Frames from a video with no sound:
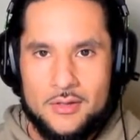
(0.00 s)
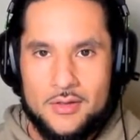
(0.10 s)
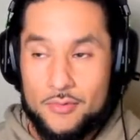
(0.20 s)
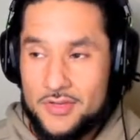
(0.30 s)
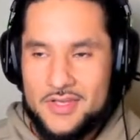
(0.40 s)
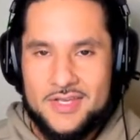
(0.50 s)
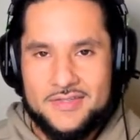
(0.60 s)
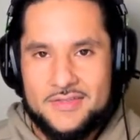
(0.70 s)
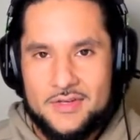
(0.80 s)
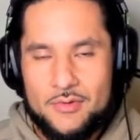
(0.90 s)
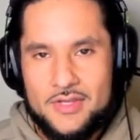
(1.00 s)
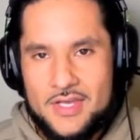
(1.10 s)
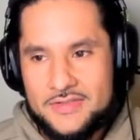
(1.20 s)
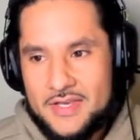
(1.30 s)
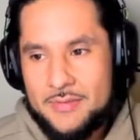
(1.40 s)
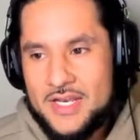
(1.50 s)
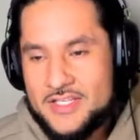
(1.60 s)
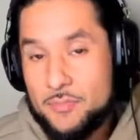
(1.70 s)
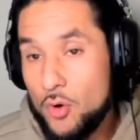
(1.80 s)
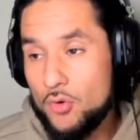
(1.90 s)
It really is. It really is. I mean,
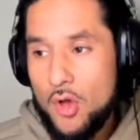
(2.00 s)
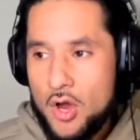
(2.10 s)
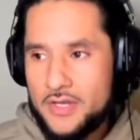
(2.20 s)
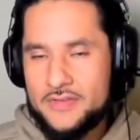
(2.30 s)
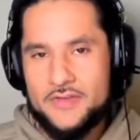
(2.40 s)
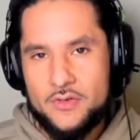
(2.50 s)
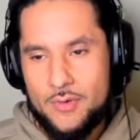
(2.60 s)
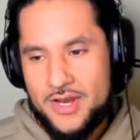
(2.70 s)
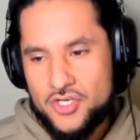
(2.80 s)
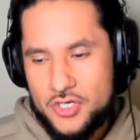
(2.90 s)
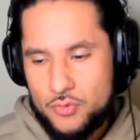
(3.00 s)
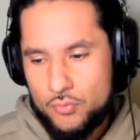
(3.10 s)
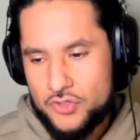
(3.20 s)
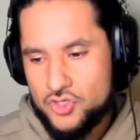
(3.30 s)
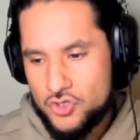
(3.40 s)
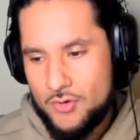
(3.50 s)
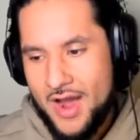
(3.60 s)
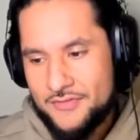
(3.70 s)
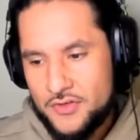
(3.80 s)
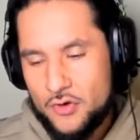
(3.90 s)
it's prolonging the duration in which you
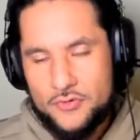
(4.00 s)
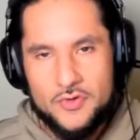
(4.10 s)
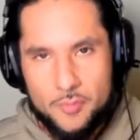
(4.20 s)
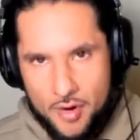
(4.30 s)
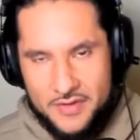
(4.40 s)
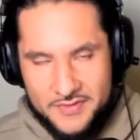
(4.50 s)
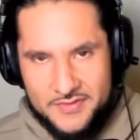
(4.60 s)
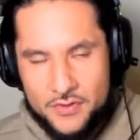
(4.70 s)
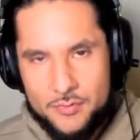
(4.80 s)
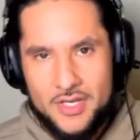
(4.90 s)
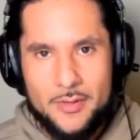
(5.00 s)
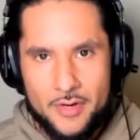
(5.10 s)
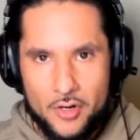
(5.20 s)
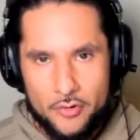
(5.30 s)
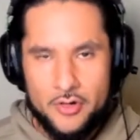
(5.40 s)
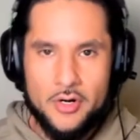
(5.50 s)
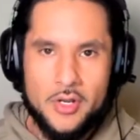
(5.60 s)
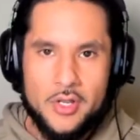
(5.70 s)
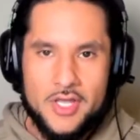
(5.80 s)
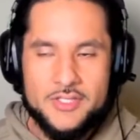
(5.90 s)
have to go through the process to become a coder
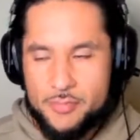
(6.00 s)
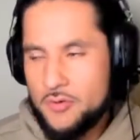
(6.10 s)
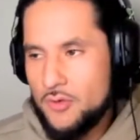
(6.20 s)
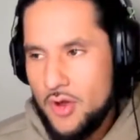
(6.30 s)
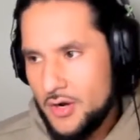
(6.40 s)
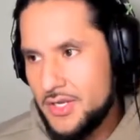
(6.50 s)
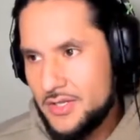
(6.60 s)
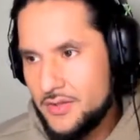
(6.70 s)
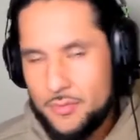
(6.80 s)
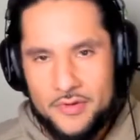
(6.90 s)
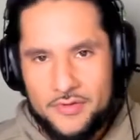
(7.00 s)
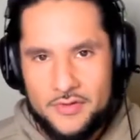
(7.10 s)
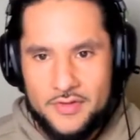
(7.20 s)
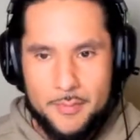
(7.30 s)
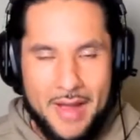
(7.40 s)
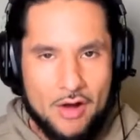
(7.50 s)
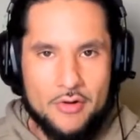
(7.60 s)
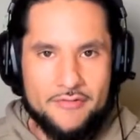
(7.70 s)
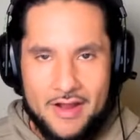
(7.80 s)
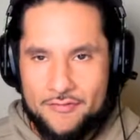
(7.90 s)
it's prolonging the, the, the amount
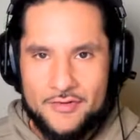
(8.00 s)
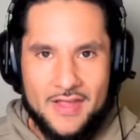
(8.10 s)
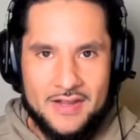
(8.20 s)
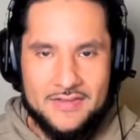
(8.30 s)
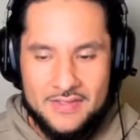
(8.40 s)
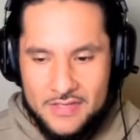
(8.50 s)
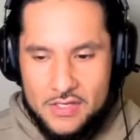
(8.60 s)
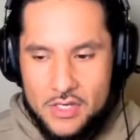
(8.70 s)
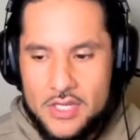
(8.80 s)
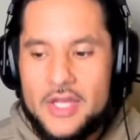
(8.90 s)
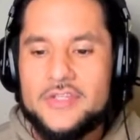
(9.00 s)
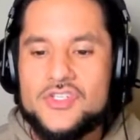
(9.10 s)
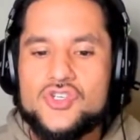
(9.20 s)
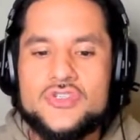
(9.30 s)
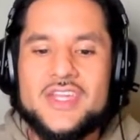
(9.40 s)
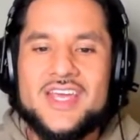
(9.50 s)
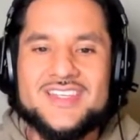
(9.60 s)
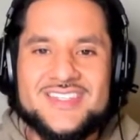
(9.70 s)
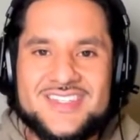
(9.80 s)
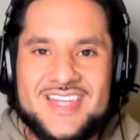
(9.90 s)
of effort that it takes it, it's just
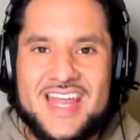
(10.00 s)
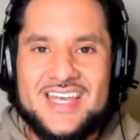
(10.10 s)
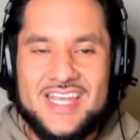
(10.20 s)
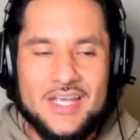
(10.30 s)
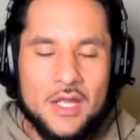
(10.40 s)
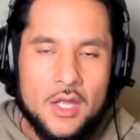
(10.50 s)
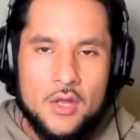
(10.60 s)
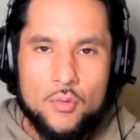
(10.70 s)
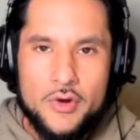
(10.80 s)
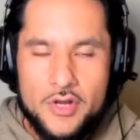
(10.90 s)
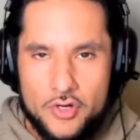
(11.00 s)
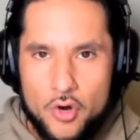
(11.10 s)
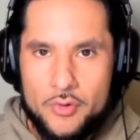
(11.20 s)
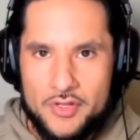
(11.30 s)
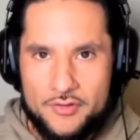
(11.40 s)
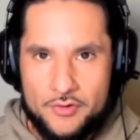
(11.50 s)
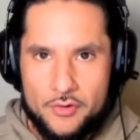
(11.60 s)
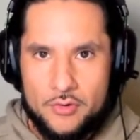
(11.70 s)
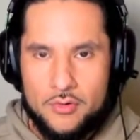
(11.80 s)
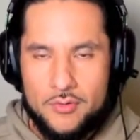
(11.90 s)
extending what you're going
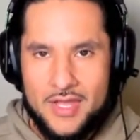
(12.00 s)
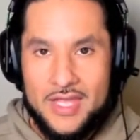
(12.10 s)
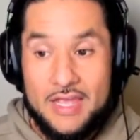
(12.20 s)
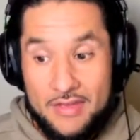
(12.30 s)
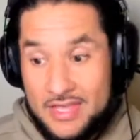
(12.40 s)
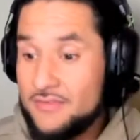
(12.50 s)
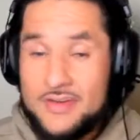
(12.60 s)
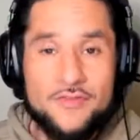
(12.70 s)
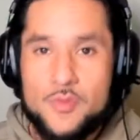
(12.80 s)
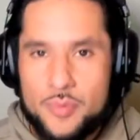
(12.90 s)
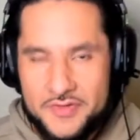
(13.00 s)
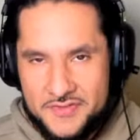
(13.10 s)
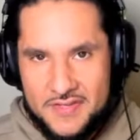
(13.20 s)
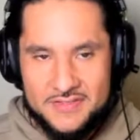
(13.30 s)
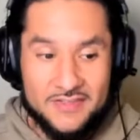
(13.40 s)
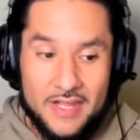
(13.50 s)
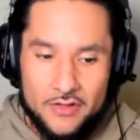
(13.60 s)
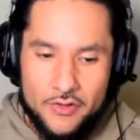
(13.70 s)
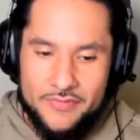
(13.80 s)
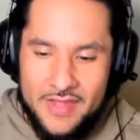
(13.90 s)
through right it, even if you persist let
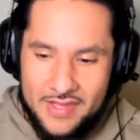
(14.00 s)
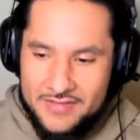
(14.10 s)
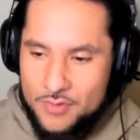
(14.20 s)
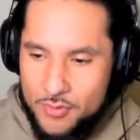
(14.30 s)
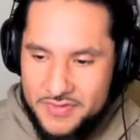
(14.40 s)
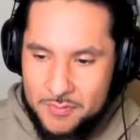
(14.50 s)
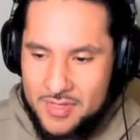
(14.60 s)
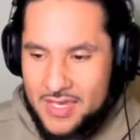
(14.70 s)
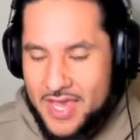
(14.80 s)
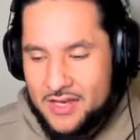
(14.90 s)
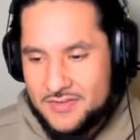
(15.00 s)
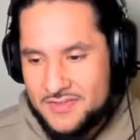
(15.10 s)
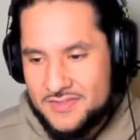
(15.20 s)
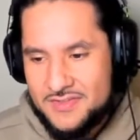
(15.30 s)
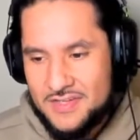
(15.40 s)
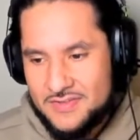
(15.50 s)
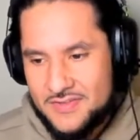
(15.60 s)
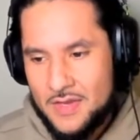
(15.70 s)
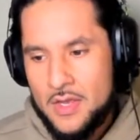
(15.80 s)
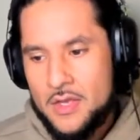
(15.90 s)
alone that it's going to be a consistent
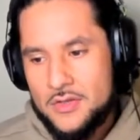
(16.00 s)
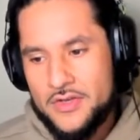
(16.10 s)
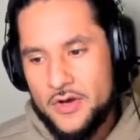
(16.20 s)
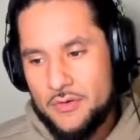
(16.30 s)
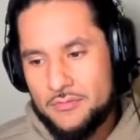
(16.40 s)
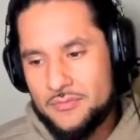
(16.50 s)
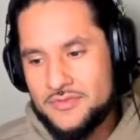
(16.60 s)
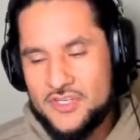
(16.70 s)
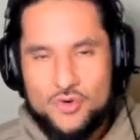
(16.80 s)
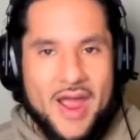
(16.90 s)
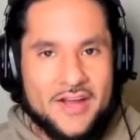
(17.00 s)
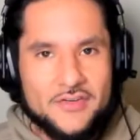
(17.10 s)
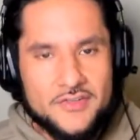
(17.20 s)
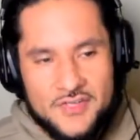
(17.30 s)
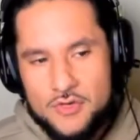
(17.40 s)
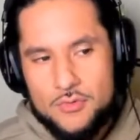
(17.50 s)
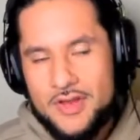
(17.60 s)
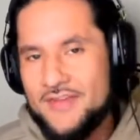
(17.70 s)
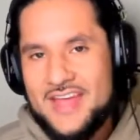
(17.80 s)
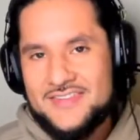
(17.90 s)
you know detractor to you
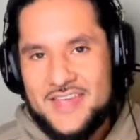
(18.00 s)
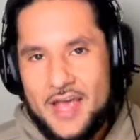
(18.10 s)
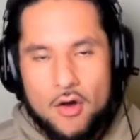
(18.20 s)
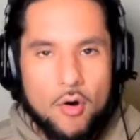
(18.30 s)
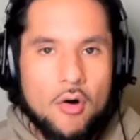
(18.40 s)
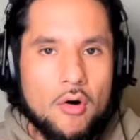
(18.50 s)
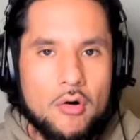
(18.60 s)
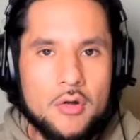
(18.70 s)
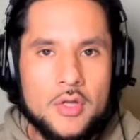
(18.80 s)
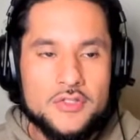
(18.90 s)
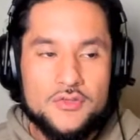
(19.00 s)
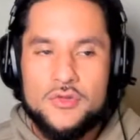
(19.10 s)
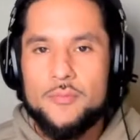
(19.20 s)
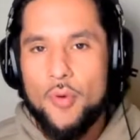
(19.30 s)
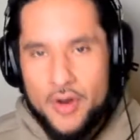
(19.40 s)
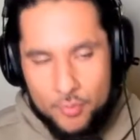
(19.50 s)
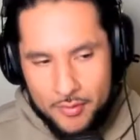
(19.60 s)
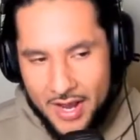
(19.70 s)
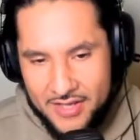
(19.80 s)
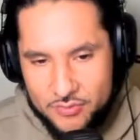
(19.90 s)
advancing at all to the point where
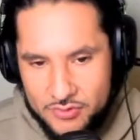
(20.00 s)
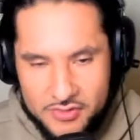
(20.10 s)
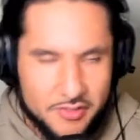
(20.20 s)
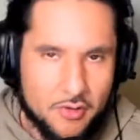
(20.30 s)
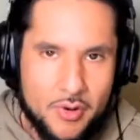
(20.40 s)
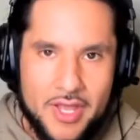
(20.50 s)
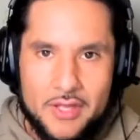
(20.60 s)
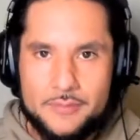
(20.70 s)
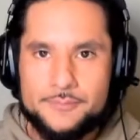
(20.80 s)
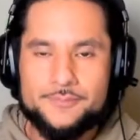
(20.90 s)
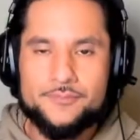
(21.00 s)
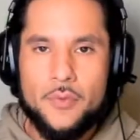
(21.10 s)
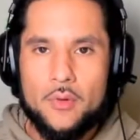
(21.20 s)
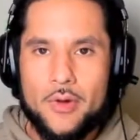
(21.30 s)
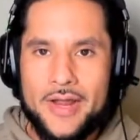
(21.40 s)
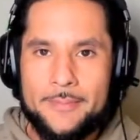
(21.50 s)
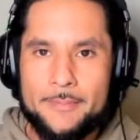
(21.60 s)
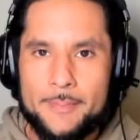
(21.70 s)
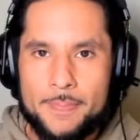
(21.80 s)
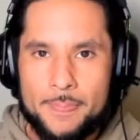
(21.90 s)
guys will just quit right
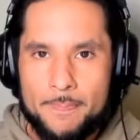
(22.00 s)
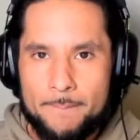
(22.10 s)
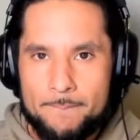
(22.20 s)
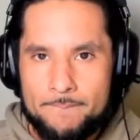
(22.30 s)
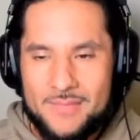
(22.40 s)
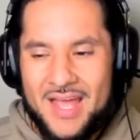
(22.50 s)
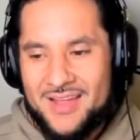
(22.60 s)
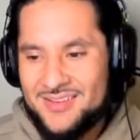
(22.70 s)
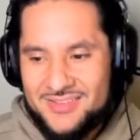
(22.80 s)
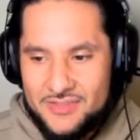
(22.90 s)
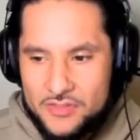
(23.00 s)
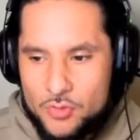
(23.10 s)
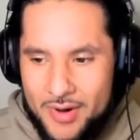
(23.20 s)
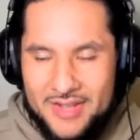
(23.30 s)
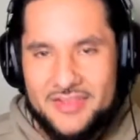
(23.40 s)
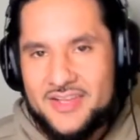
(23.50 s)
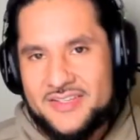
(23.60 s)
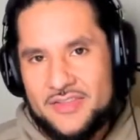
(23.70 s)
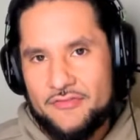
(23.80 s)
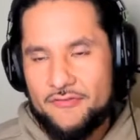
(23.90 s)
not directly because
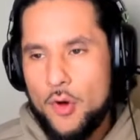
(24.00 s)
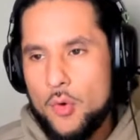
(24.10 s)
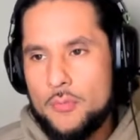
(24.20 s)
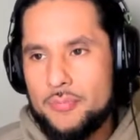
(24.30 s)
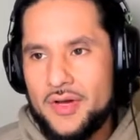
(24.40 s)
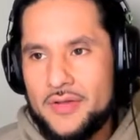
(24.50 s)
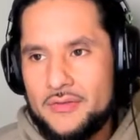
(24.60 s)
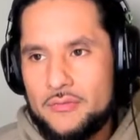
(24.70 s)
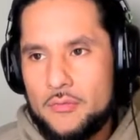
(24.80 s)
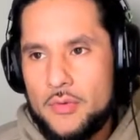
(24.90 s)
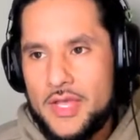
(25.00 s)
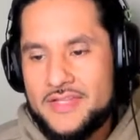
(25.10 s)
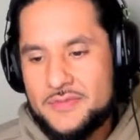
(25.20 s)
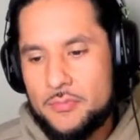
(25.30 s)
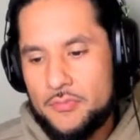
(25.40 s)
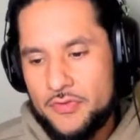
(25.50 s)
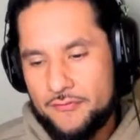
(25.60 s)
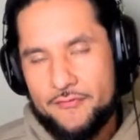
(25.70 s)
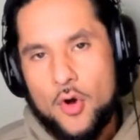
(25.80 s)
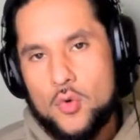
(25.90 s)
of the phone but it's the
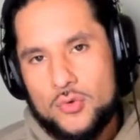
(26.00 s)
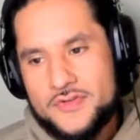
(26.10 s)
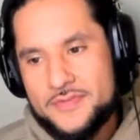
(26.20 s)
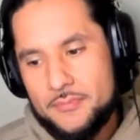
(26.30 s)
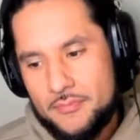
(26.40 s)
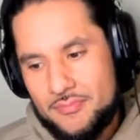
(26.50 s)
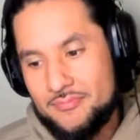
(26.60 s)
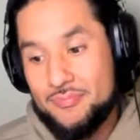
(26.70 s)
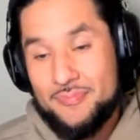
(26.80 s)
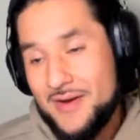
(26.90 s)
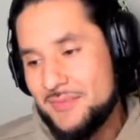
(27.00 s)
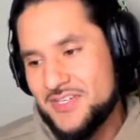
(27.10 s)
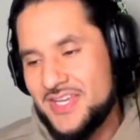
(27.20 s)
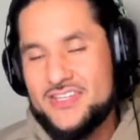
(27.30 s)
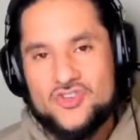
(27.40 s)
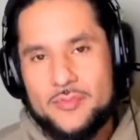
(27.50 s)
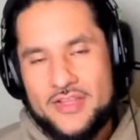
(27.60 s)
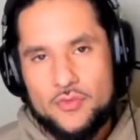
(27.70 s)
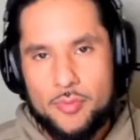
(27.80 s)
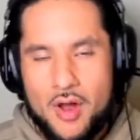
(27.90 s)
phone was pretty much an
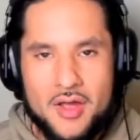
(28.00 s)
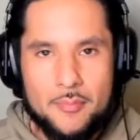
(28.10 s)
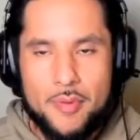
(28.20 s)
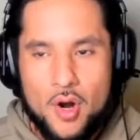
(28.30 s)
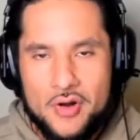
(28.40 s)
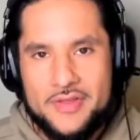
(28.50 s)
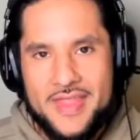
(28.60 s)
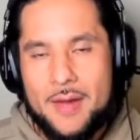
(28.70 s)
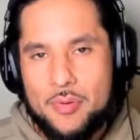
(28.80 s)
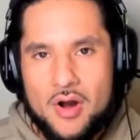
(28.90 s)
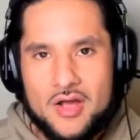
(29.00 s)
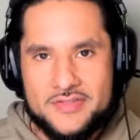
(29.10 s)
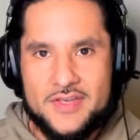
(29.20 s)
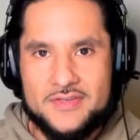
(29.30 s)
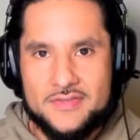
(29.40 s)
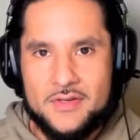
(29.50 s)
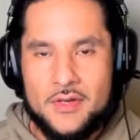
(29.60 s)
instrumental pro- part in that process